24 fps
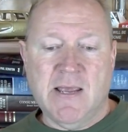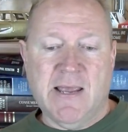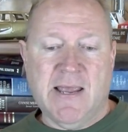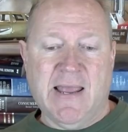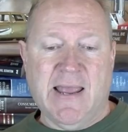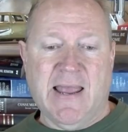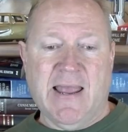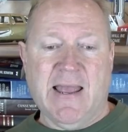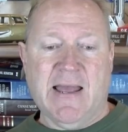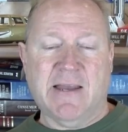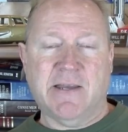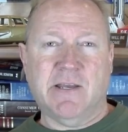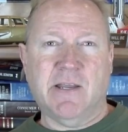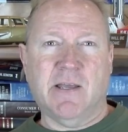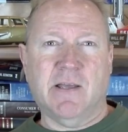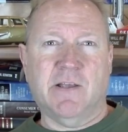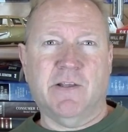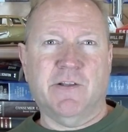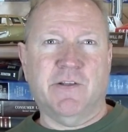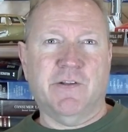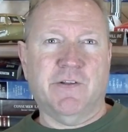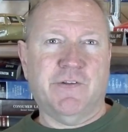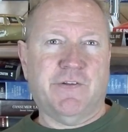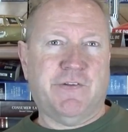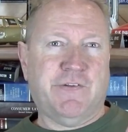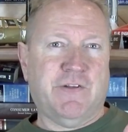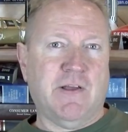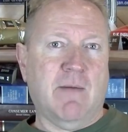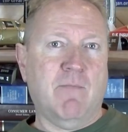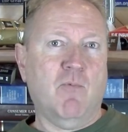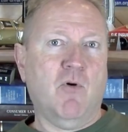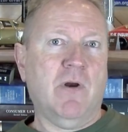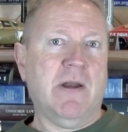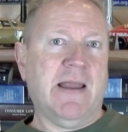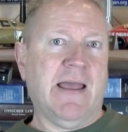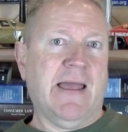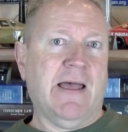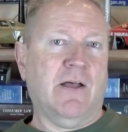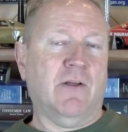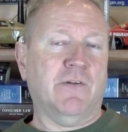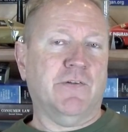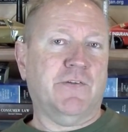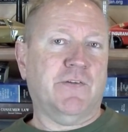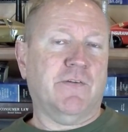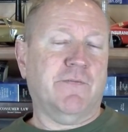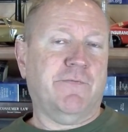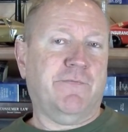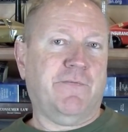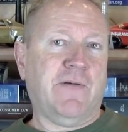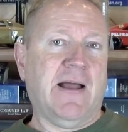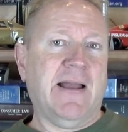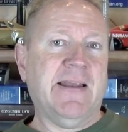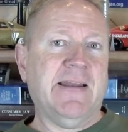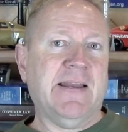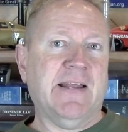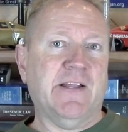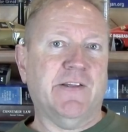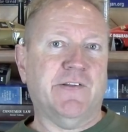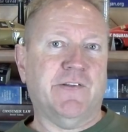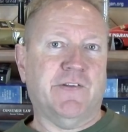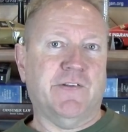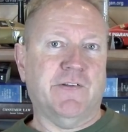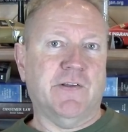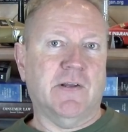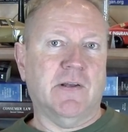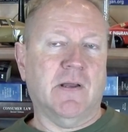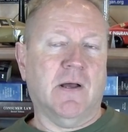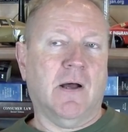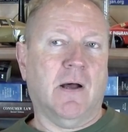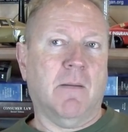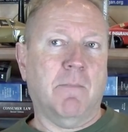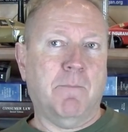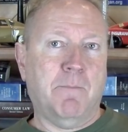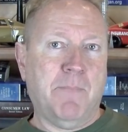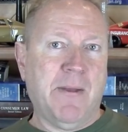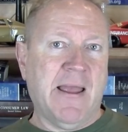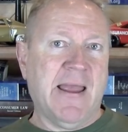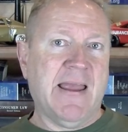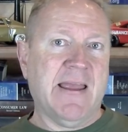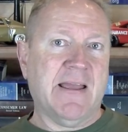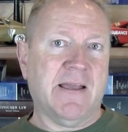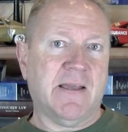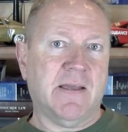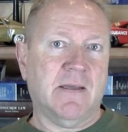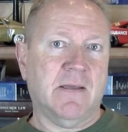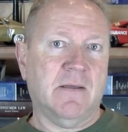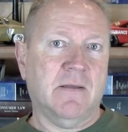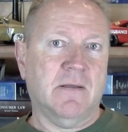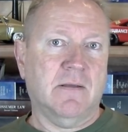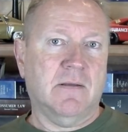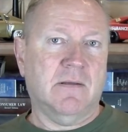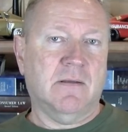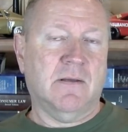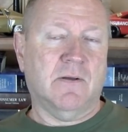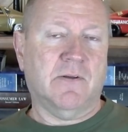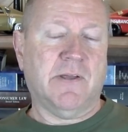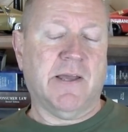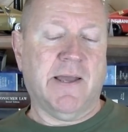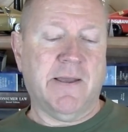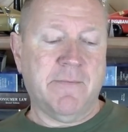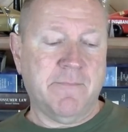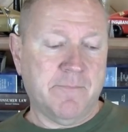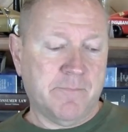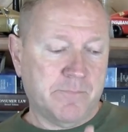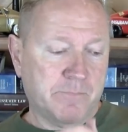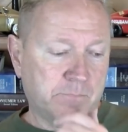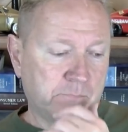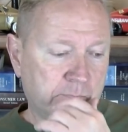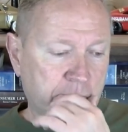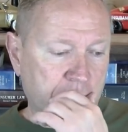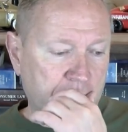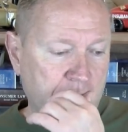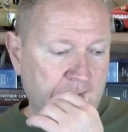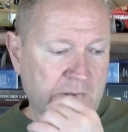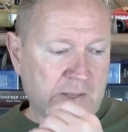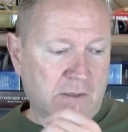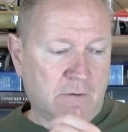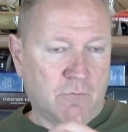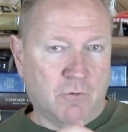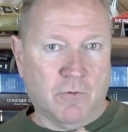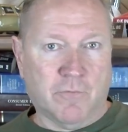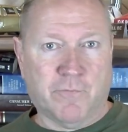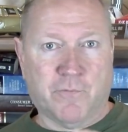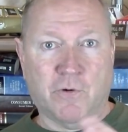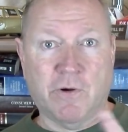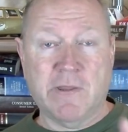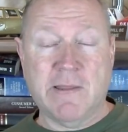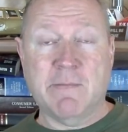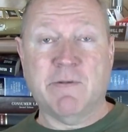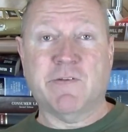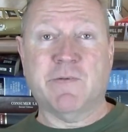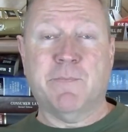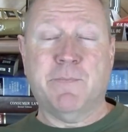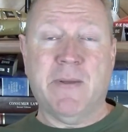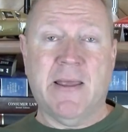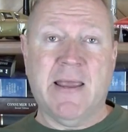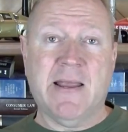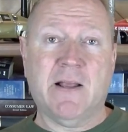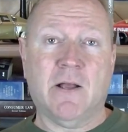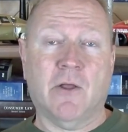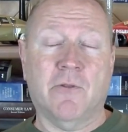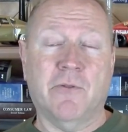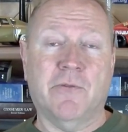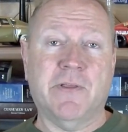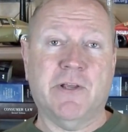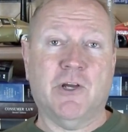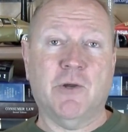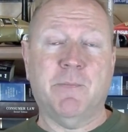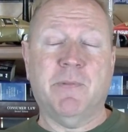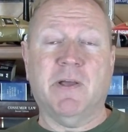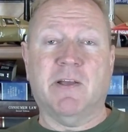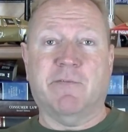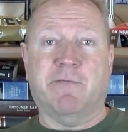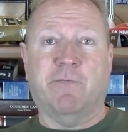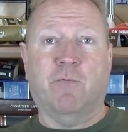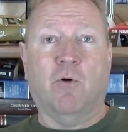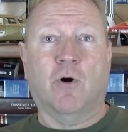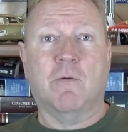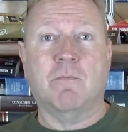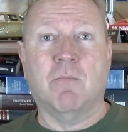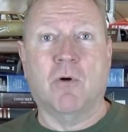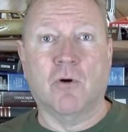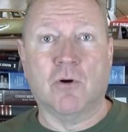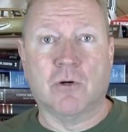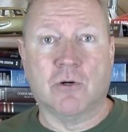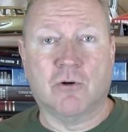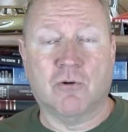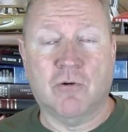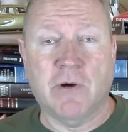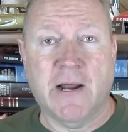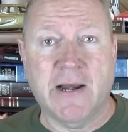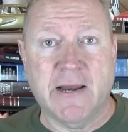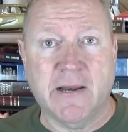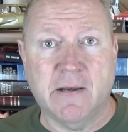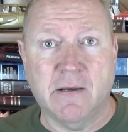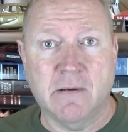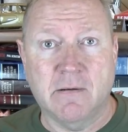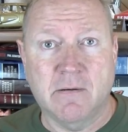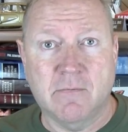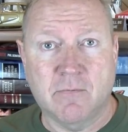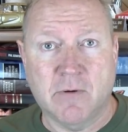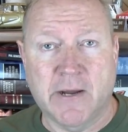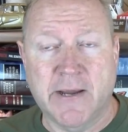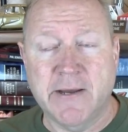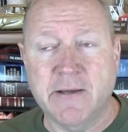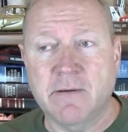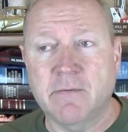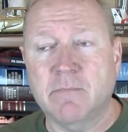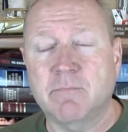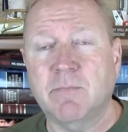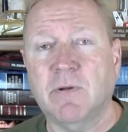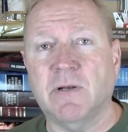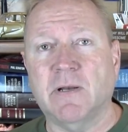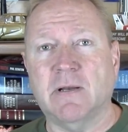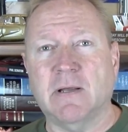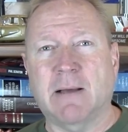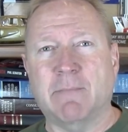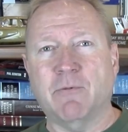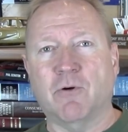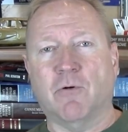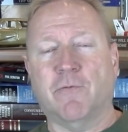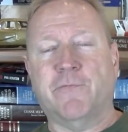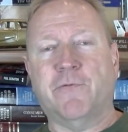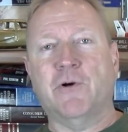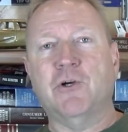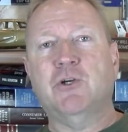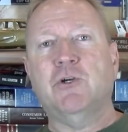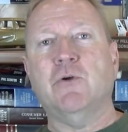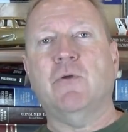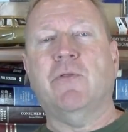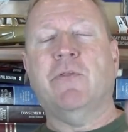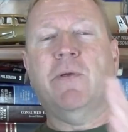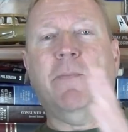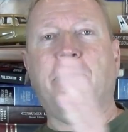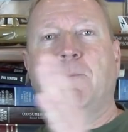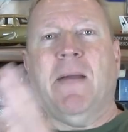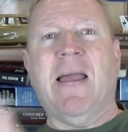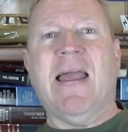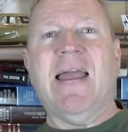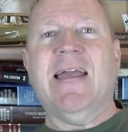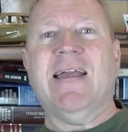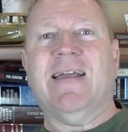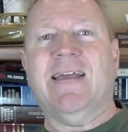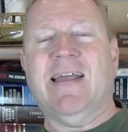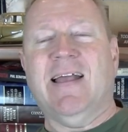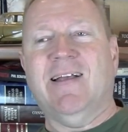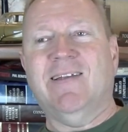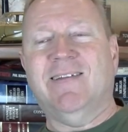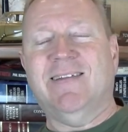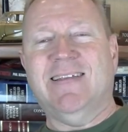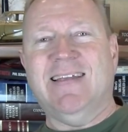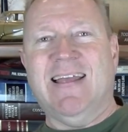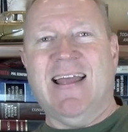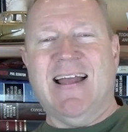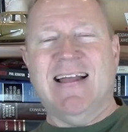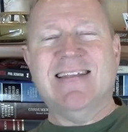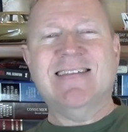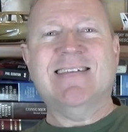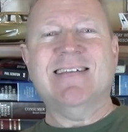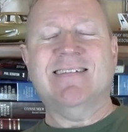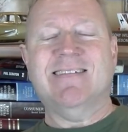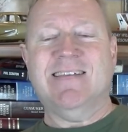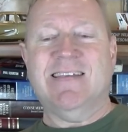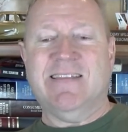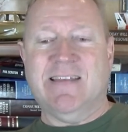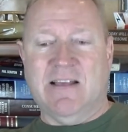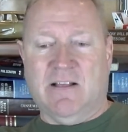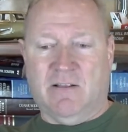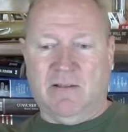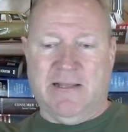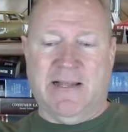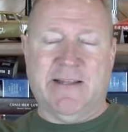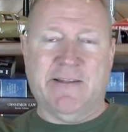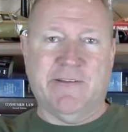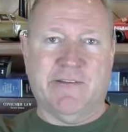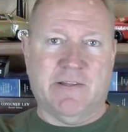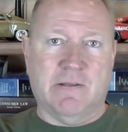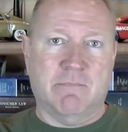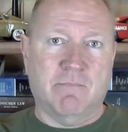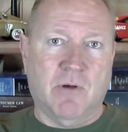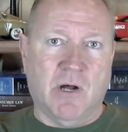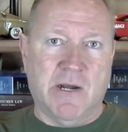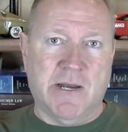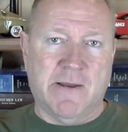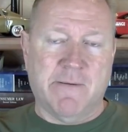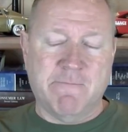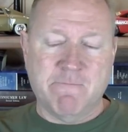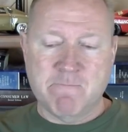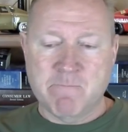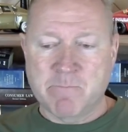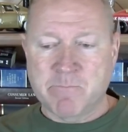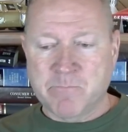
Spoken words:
and someone else finances it, a bank, okay? We'll refer to them as a bank, although they could be like Ford Motor Credit, right? But I'm going to refer to the bank as the entity that lends the money.